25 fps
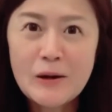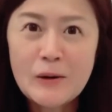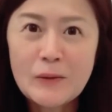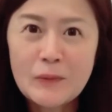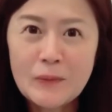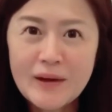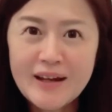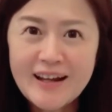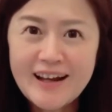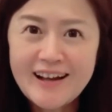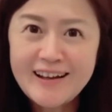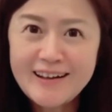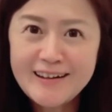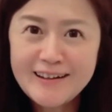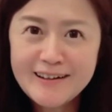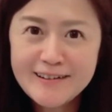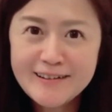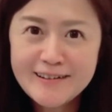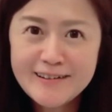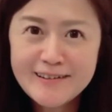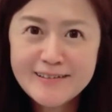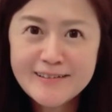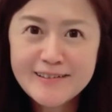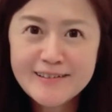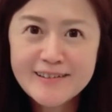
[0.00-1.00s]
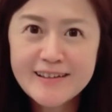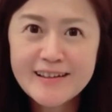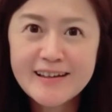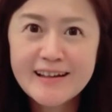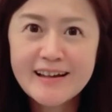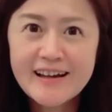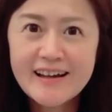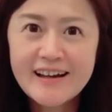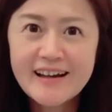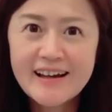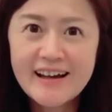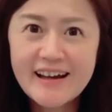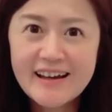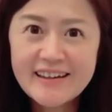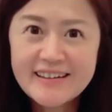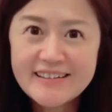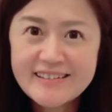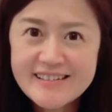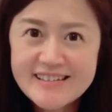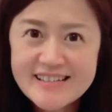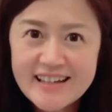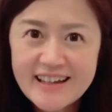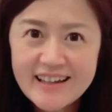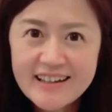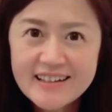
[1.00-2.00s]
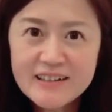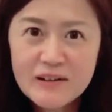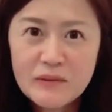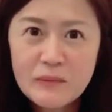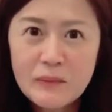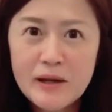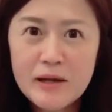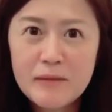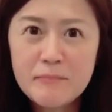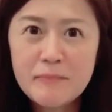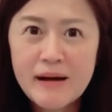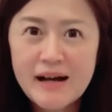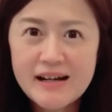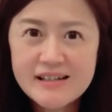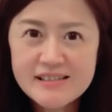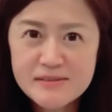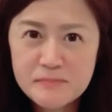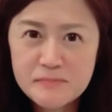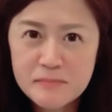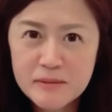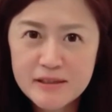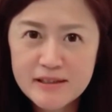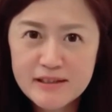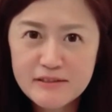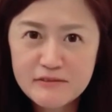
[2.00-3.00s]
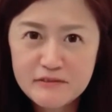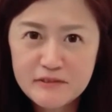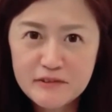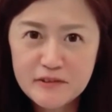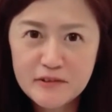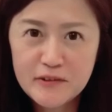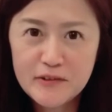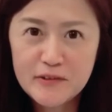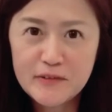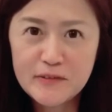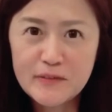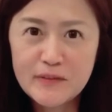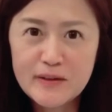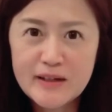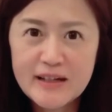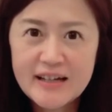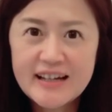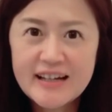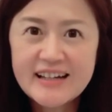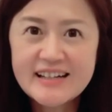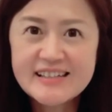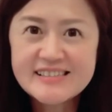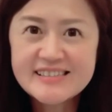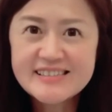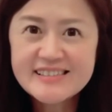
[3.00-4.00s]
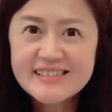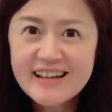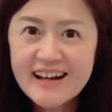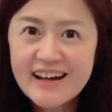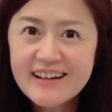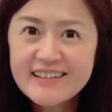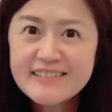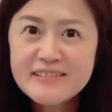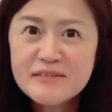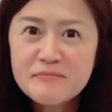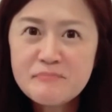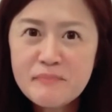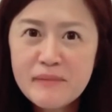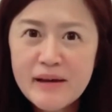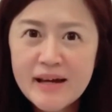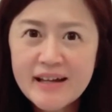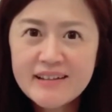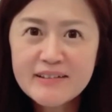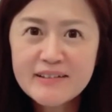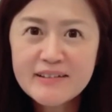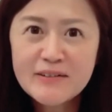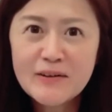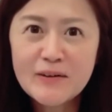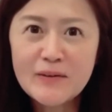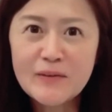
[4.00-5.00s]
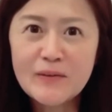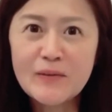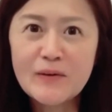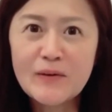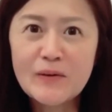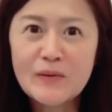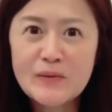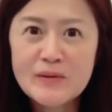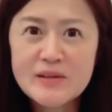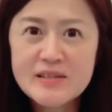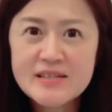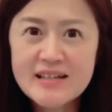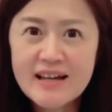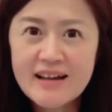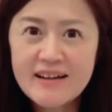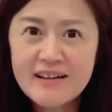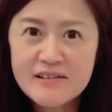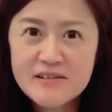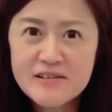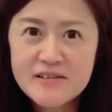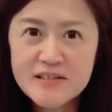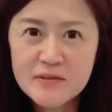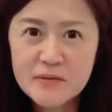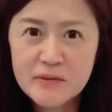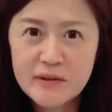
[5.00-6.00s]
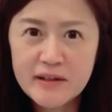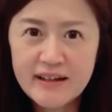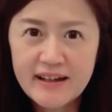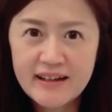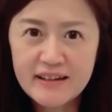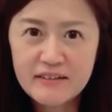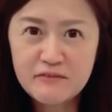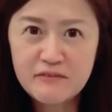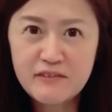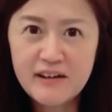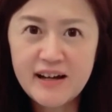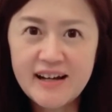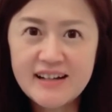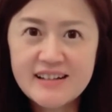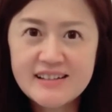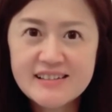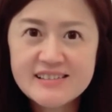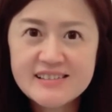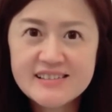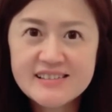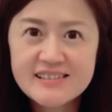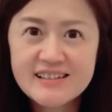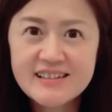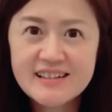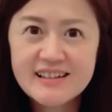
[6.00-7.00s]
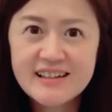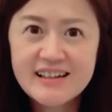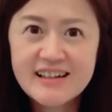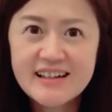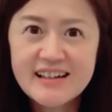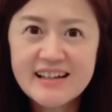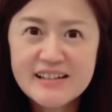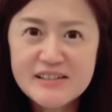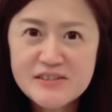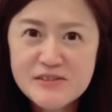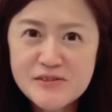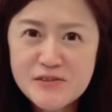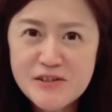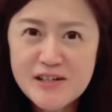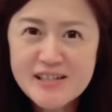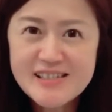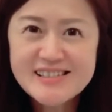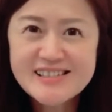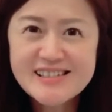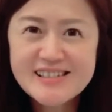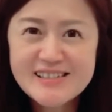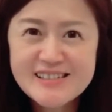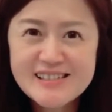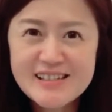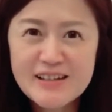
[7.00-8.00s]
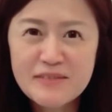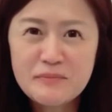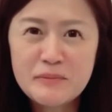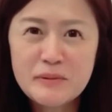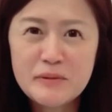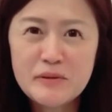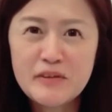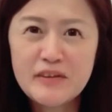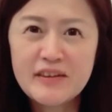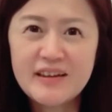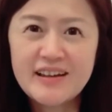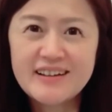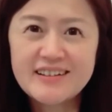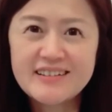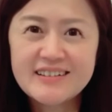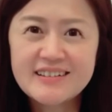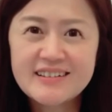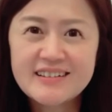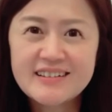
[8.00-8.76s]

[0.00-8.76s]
What I learned, and a takeaway possibly for you, is not a medical or dietary advice. It's just a simple thing.